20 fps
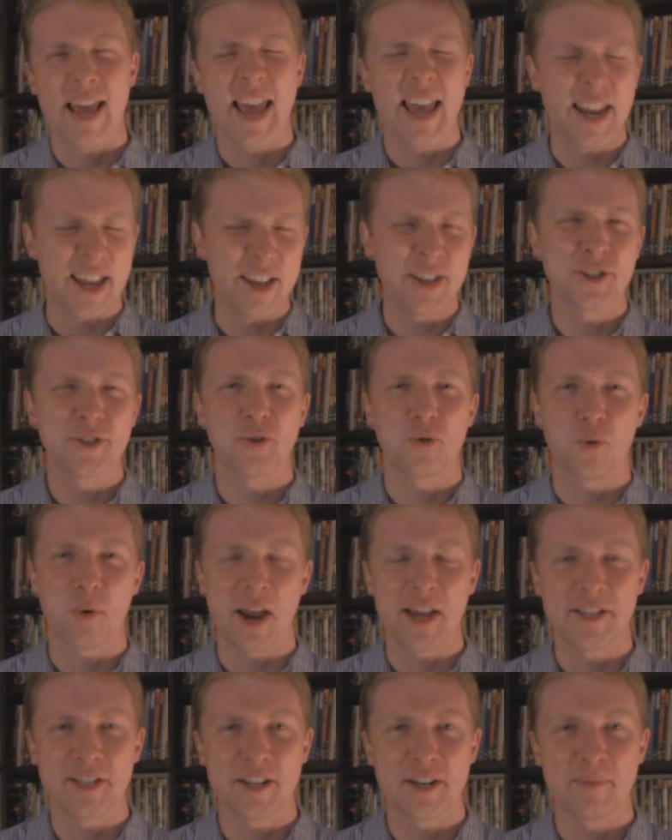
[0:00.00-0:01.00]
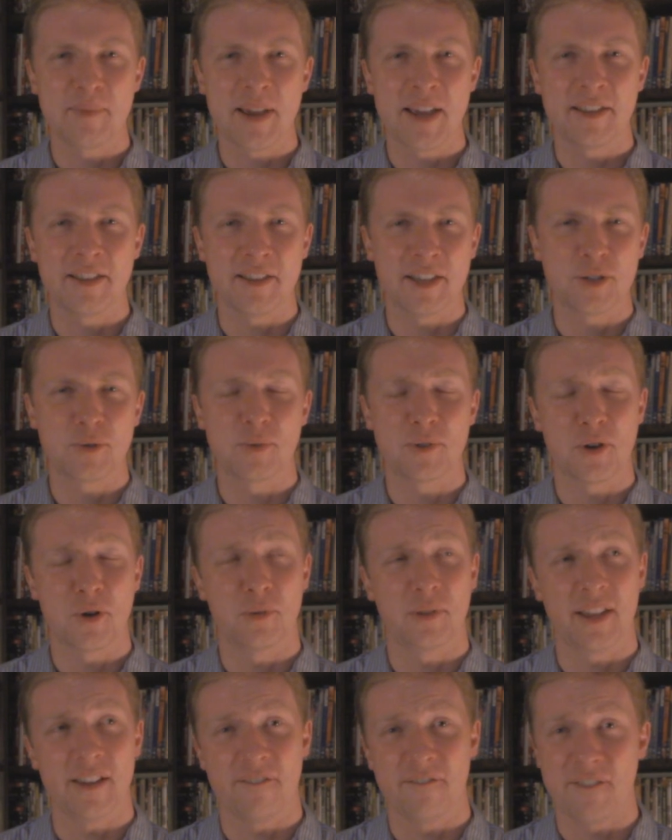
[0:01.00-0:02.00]
It is crazy to me that this was
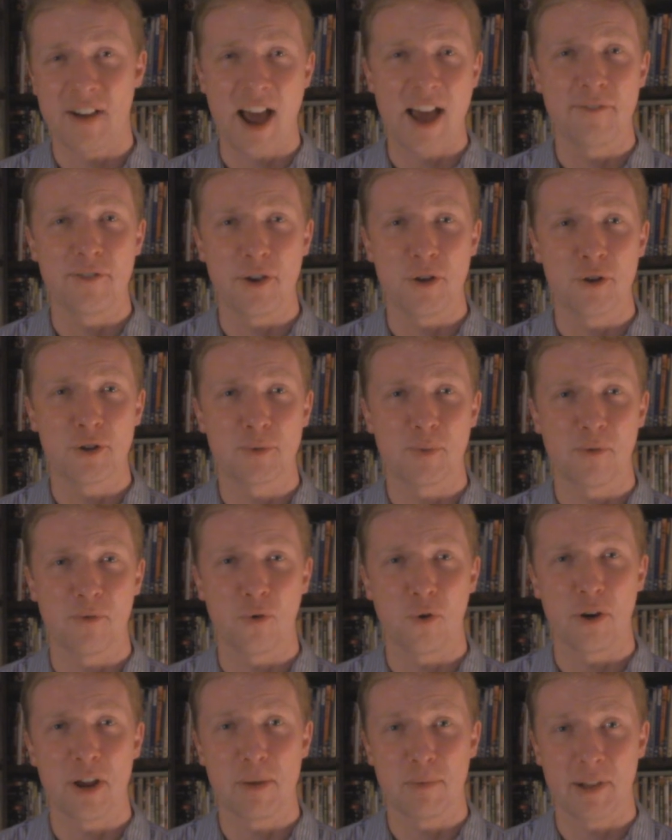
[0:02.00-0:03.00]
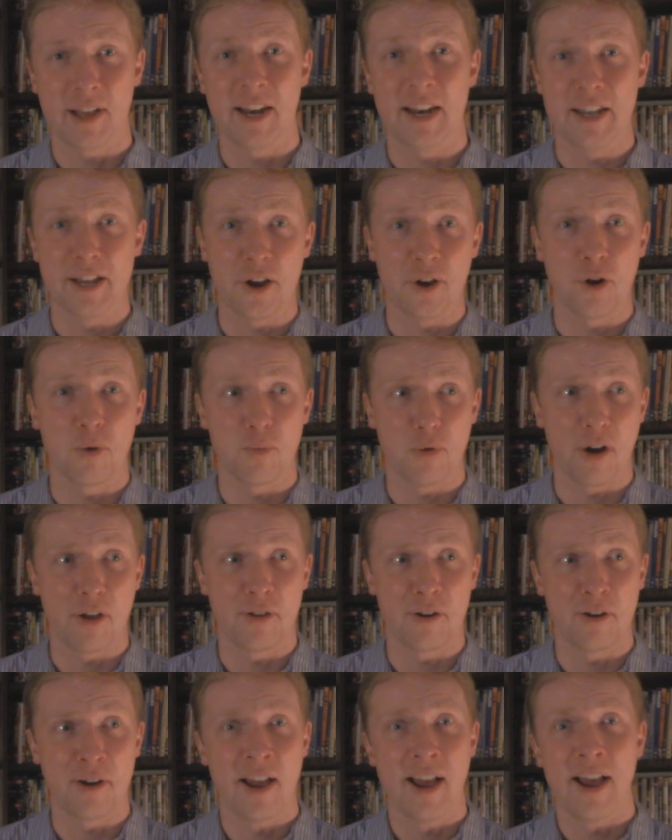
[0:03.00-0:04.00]
only 5 years before he played a younger
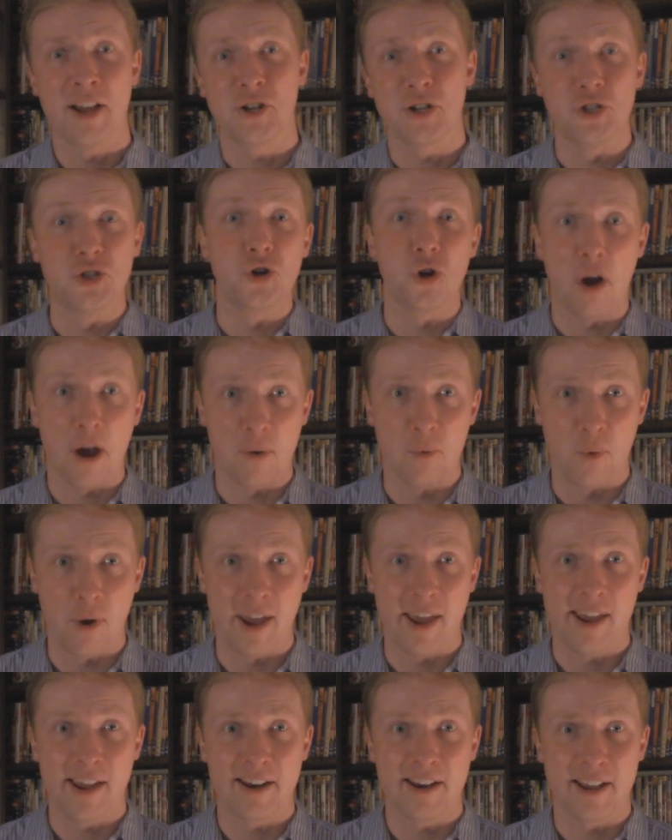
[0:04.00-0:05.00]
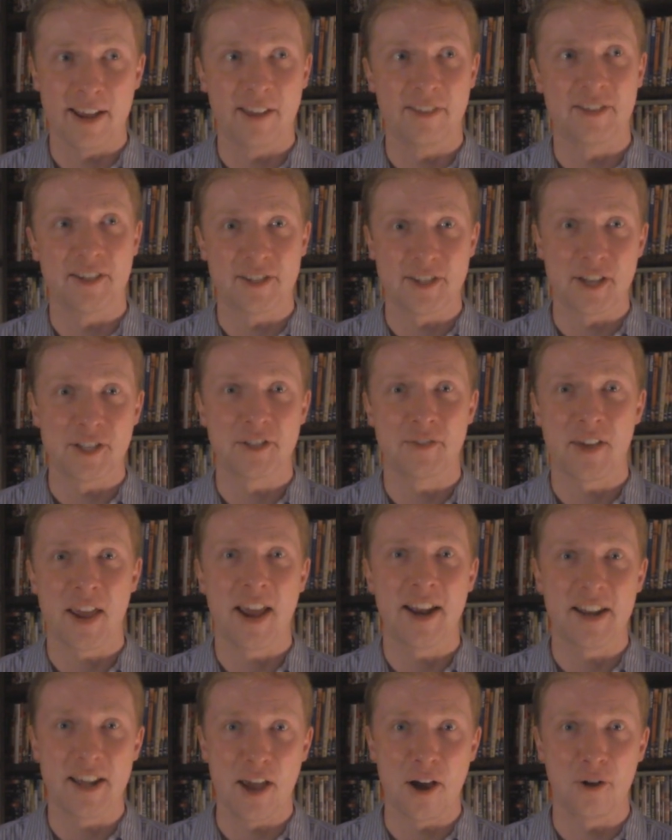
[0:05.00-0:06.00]
brother to John Wayne in The Sons of
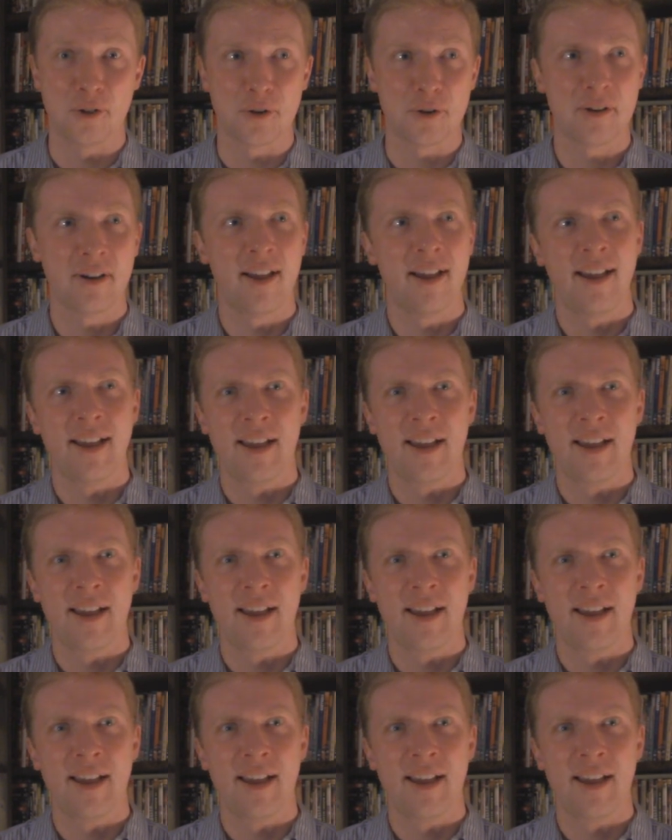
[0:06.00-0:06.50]
Cain the Elder.